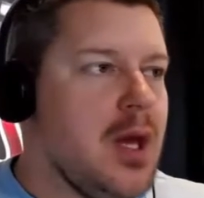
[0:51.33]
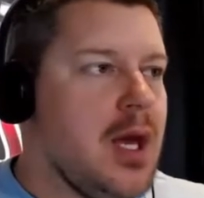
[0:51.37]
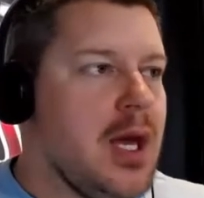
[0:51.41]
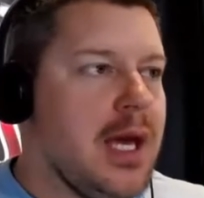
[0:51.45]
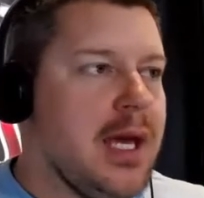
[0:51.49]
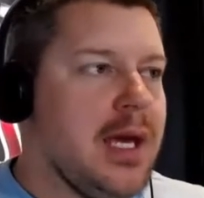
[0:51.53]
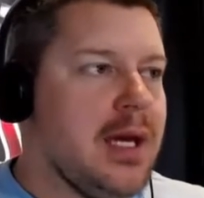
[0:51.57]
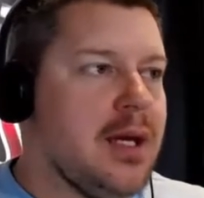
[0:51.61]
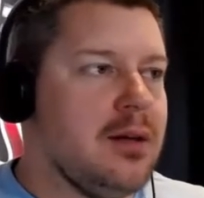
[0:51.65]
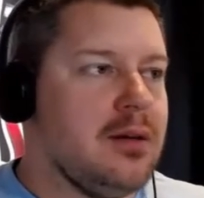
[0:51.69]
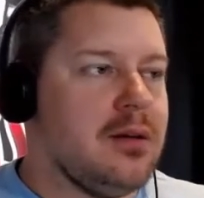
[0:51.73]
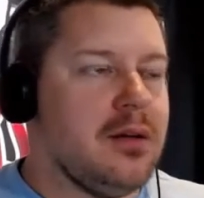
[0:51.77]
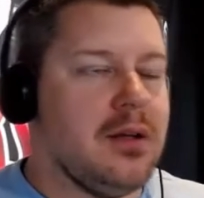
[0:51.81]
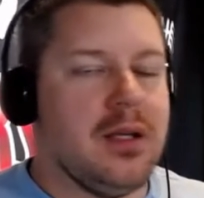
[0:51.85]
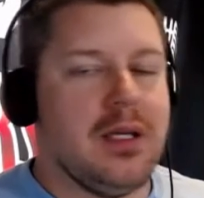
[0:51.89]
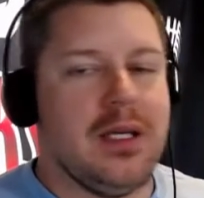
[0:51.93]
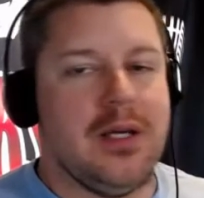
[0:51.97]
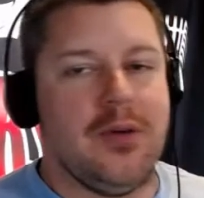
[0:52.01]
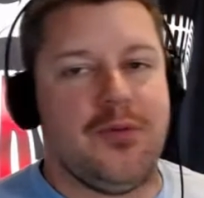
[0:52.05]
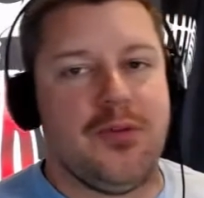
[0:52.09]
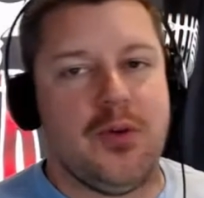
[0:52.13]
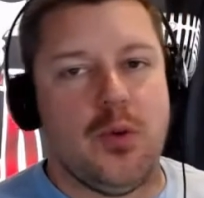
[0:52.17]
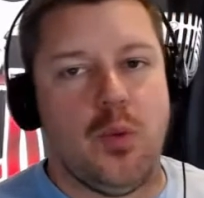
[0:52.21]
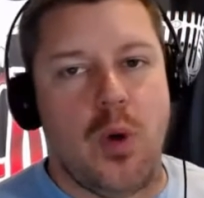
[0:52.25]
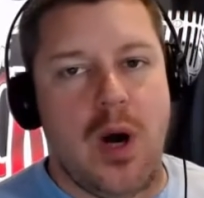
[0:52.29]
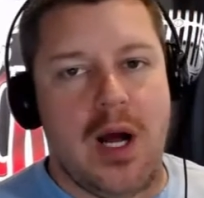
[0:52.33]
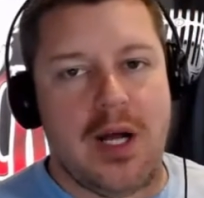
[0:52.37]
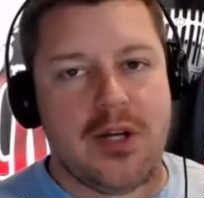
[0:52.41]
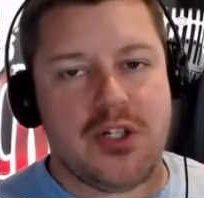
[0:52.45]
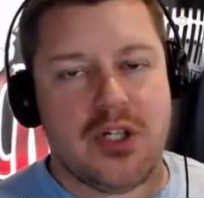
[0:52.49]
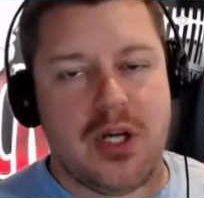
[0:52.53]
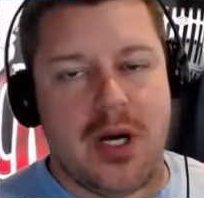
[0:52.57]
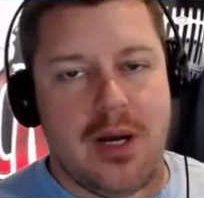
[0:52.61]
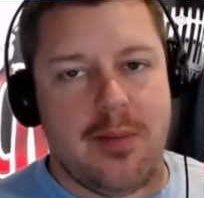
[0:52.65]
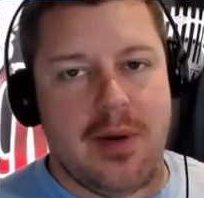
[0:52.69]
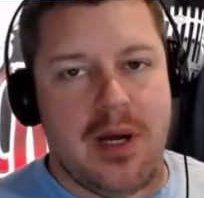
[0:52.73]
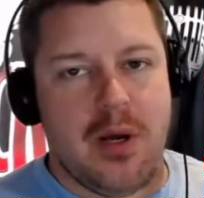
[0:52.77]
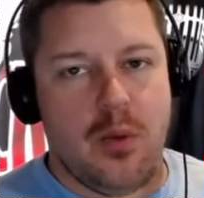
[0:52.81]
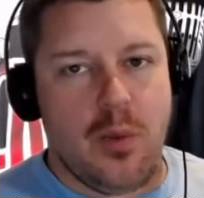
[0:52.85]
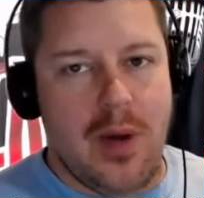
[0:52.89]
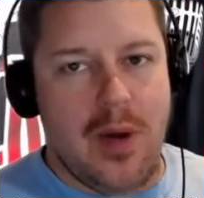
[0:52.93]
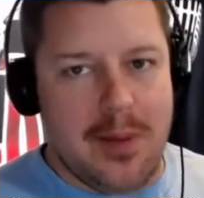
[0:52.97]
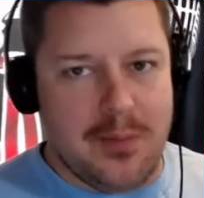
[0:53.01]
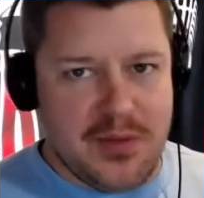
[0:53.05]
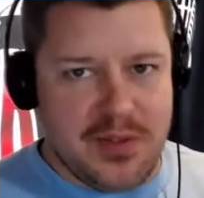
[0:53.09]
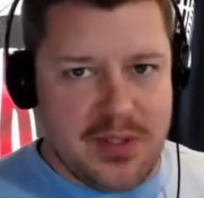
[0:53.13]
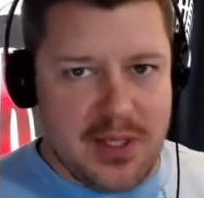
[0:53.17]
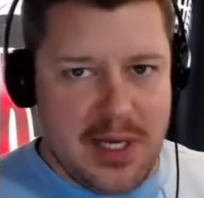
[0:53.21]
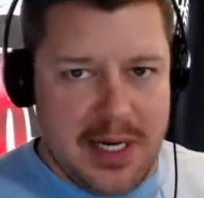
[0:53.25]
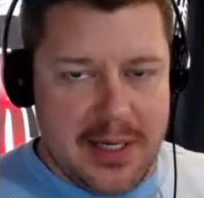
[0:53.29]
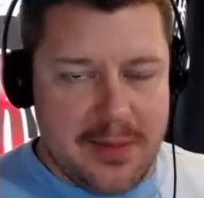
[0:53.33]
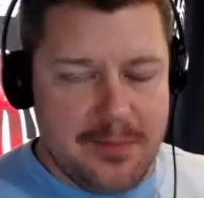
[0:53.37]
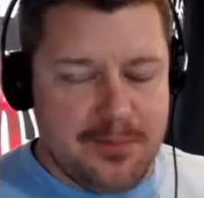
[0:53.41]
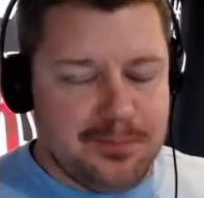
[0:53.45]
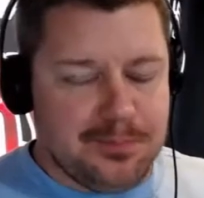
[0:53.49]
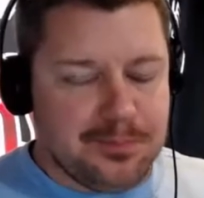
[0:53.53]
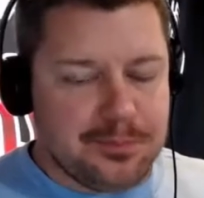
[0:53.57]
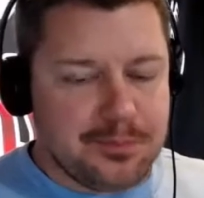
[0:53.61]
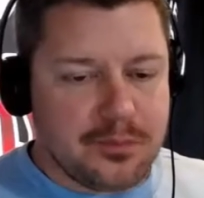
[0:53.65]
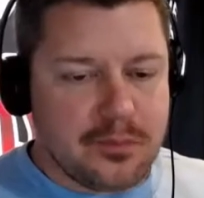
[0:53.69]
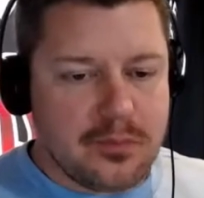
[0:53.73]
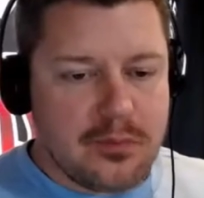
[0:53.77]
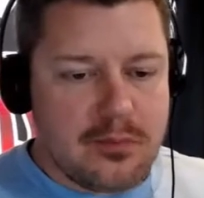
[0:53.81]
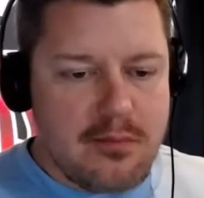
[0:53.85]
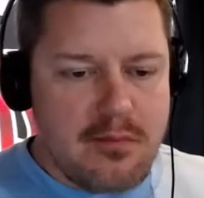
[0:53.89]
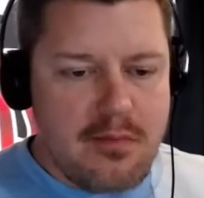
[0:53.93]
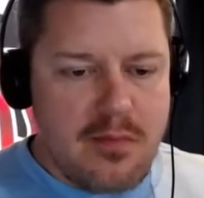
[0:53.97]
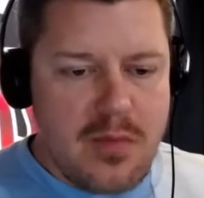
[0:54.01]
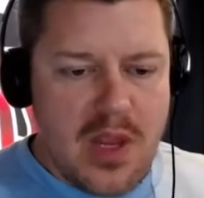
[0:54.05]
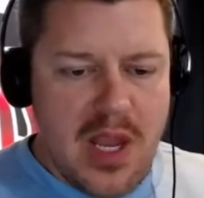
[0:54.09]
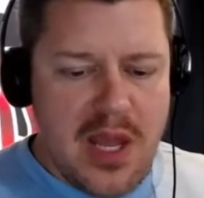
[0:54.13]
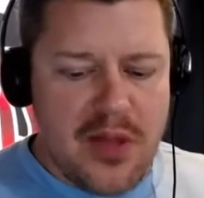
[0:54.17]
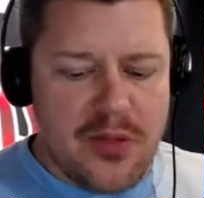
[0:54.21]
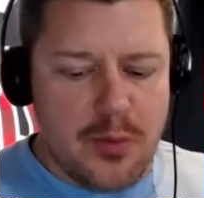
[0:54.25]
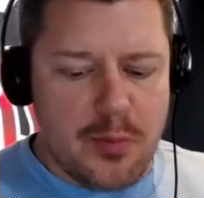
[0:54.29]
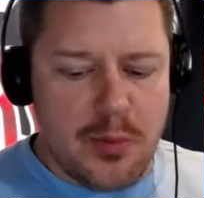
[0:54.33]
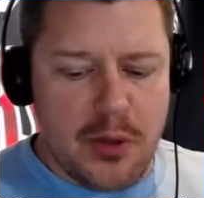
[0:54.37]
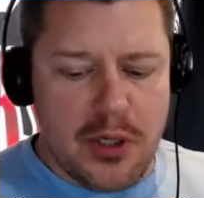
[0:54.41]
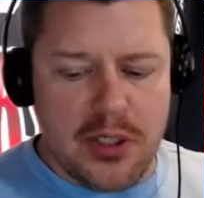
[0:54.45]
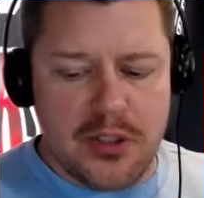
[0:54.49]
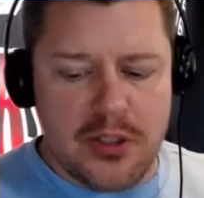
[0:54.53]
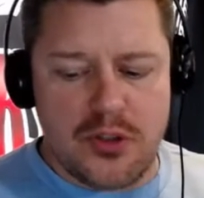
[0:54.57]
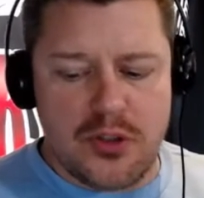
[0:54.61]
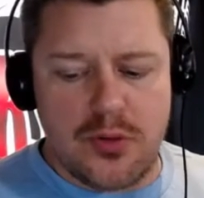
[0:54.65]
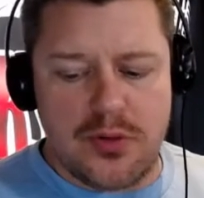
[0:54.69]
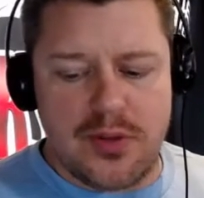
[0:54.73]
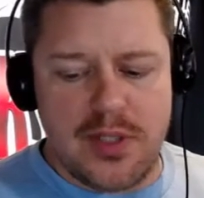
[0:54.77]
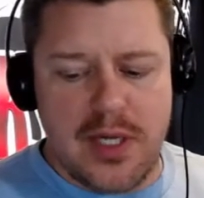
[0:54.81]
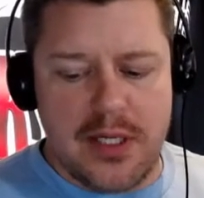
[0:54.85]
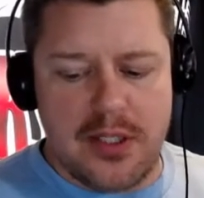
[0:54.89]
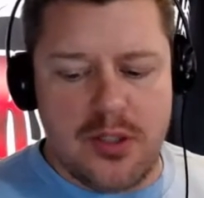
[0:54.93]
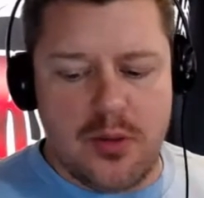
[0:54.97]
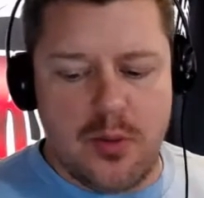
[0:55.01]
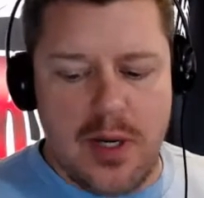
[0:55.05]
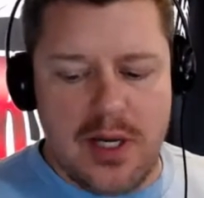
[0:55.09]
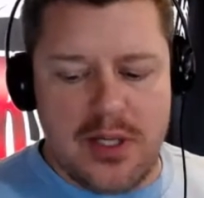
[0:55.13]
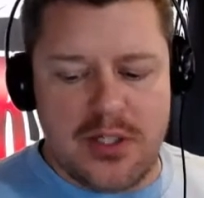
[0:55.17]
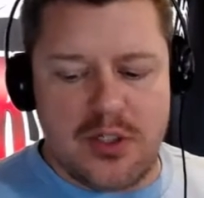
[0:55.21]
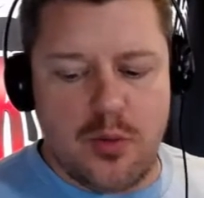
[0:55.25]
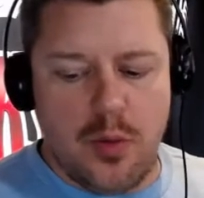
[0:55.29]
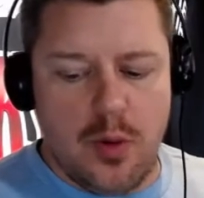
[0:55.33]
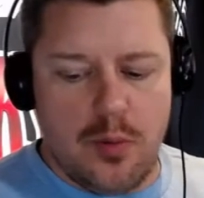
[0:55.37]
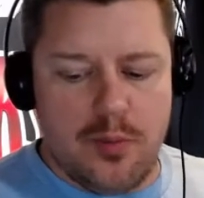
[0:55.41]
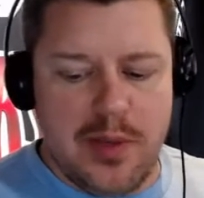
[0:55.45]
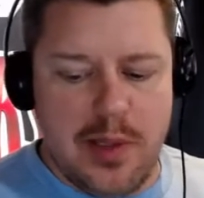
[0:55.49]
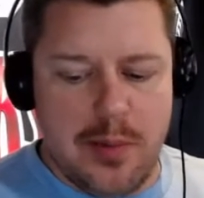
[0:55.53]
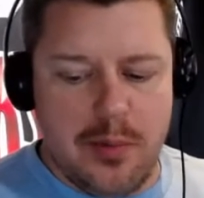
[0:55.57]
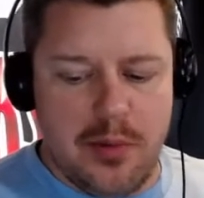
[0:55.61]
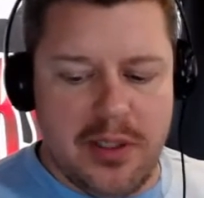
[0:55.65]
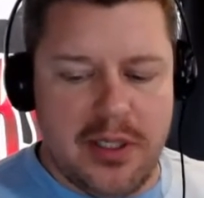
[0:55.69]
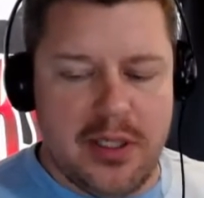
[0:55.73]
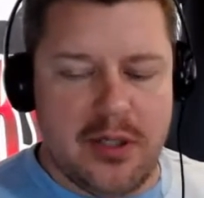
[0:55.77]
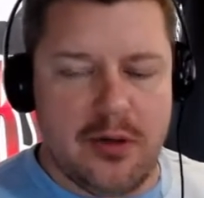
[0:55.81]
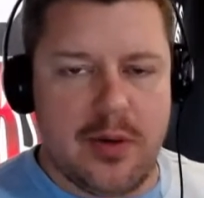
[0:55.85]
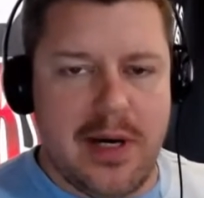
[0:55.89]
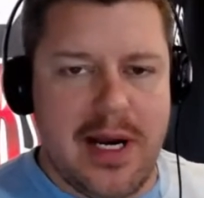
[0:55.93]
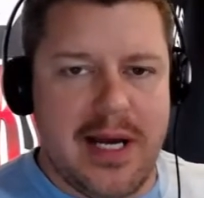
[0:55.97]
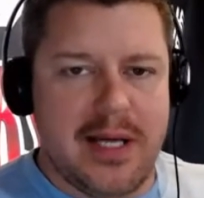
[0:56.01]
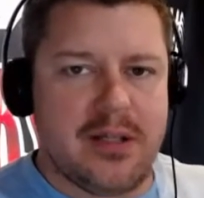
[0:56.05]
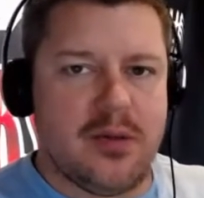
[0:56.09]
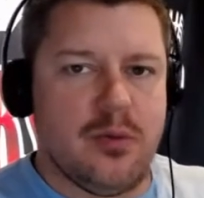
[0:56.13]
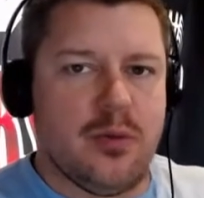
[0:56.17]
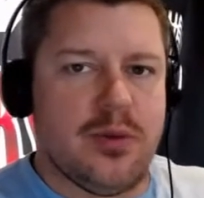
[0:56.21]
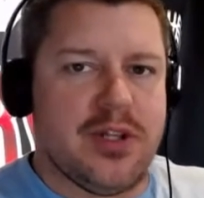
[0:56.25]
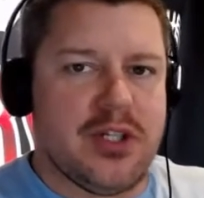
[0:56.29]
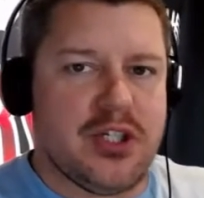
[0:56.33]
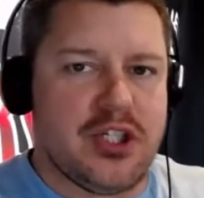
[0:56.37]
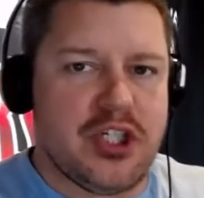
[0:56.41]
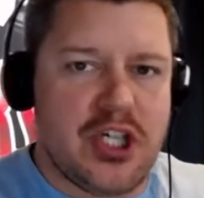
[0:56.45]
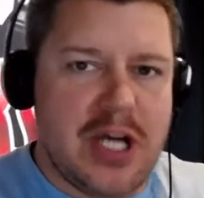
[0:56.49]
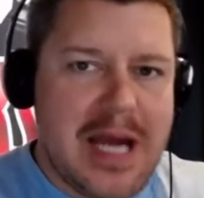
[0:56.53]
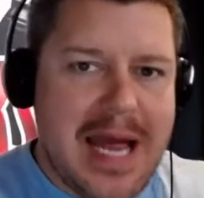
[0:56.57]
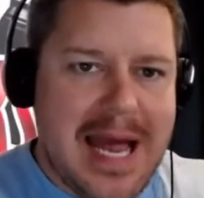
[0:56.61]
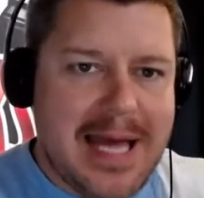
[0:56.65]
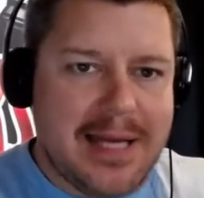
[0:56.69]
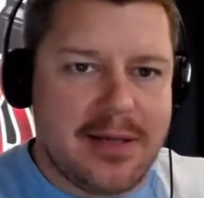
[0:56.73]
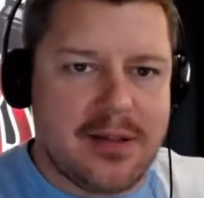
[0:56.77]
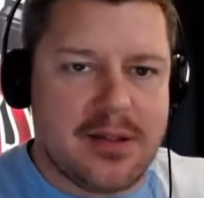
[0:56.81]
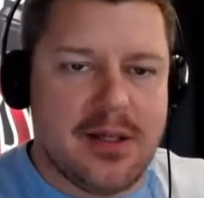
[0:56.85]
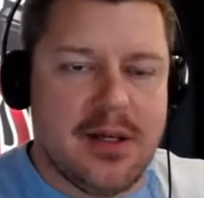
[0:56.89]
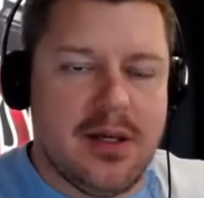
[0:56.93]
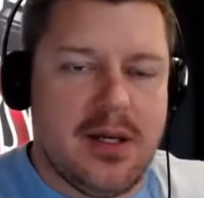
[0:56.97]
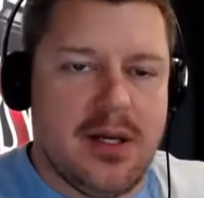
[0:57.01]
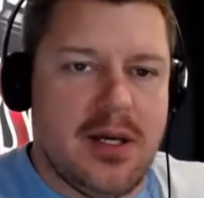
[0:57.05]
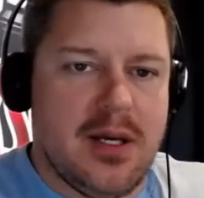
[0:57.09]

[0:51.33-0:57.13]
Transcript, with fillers: And if you watch it on my website at the burning truth dot U S, you won't be able to interact with the chat.